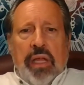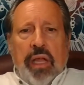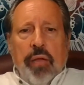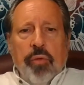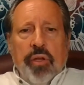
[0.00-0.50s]

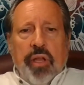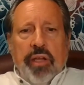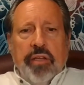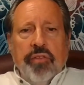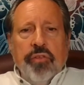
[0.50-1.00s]
I would
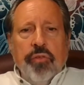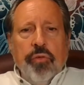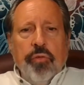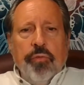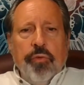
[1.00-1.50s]
like
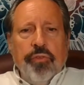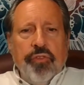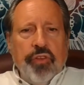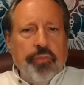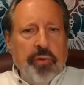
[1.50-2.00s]
to first
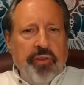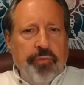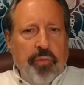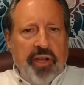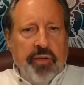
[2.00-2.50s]
express
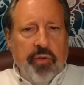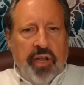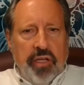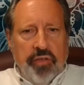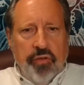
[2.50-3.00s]
my
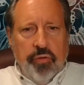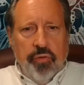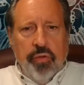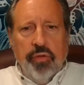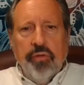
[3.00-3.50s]

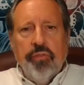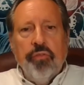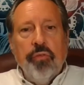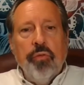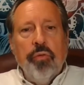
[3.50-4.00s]
gratitude
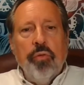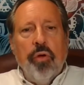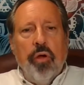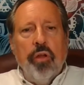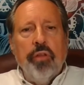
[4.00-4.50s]
to
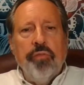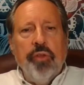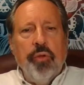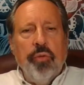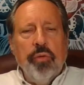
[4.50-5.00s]
all of
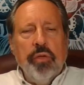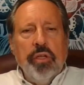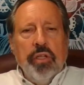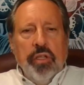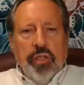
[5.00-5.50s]
you
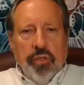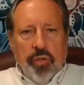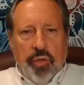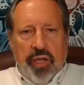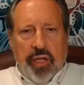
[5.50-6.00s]

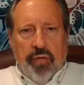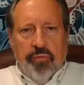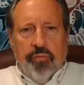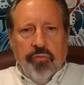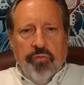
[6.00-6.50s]
who have
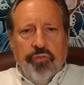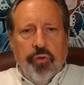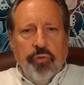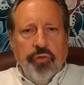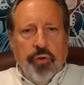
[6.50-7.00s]

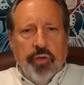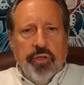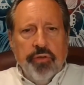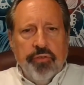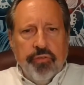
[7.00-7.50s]
shown your
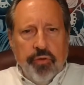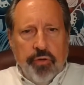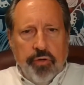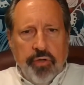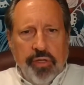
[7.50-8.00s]

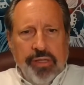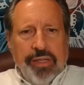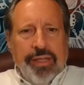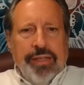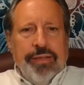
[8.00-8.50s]
concern
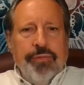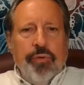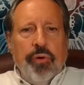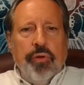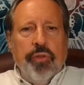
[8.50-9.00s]

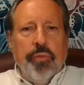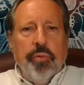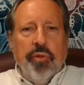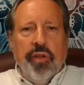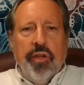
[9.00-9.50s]
for the
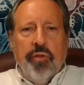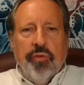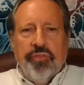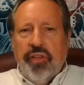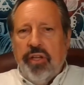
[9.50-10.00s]
political
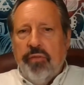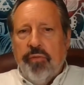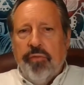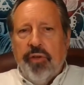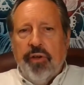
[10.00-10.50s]
state of
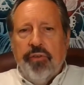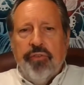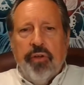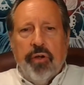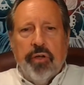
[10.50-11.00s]
affairs
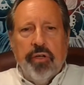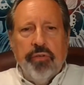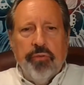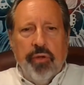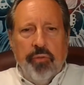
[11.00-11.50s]
in our
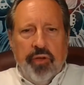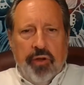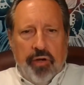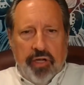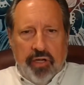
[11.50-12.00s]
country
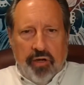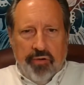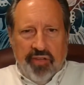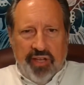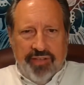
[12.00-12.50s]
regarding our
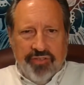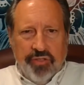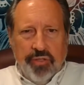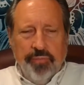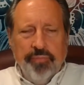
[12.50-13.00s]

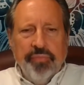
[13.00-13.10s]
election.